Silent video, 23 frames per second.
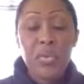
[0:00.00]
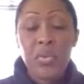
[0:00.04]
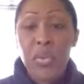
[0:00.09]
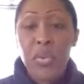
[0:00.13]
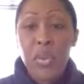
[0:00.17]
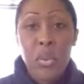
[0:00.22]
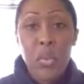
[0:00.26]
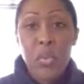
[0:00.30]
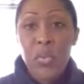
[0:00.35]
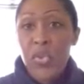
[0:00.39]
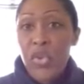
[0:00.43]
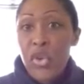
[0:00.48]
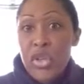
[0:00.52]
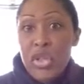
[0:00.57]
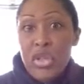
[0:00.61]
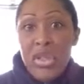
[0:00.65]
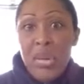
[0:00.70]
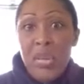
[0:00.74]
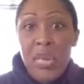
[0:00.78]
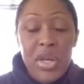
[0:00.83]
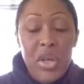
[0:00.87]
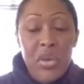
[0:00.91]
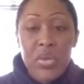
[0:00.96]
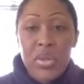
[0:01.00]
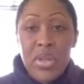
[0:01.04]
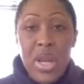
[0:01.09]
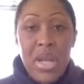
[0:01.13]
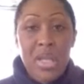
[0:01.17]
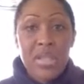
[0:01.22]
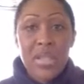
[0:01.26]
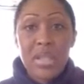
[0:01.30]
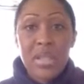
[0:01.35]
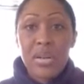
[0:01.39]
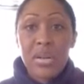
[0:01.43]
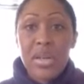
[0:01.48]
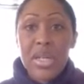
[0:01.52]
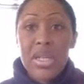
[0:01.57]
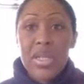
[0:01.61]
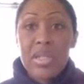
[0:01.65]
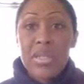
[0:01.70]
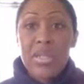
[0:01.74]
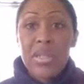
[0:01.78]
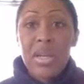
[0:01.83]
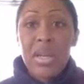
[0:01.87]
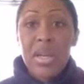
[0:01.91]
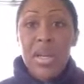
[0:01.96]
for somebody who's not
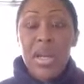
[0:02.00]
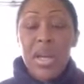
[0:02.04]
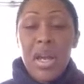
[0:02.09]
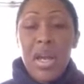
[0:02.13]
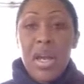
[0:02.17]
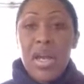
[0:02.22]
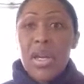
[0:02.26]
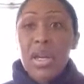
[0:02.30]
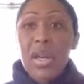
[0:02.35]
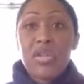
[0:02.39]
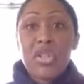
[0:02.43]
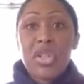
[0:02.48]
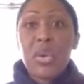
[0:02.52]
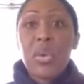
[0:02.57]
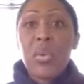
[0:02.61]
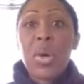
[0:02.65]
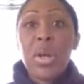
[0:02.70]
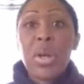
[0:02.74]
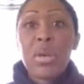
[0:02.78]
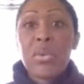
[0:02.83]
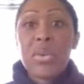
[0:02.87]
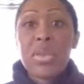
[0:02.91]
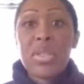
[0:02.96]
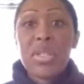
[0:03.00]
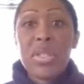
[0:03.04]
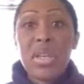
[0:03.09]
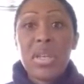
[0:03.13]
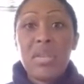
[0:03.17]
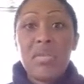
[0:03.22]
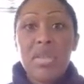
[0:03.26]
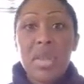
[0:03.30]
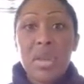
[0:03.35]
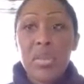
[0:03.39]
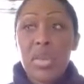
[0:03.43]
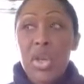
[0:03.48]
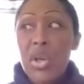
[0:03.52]
serious enough to want to receive them.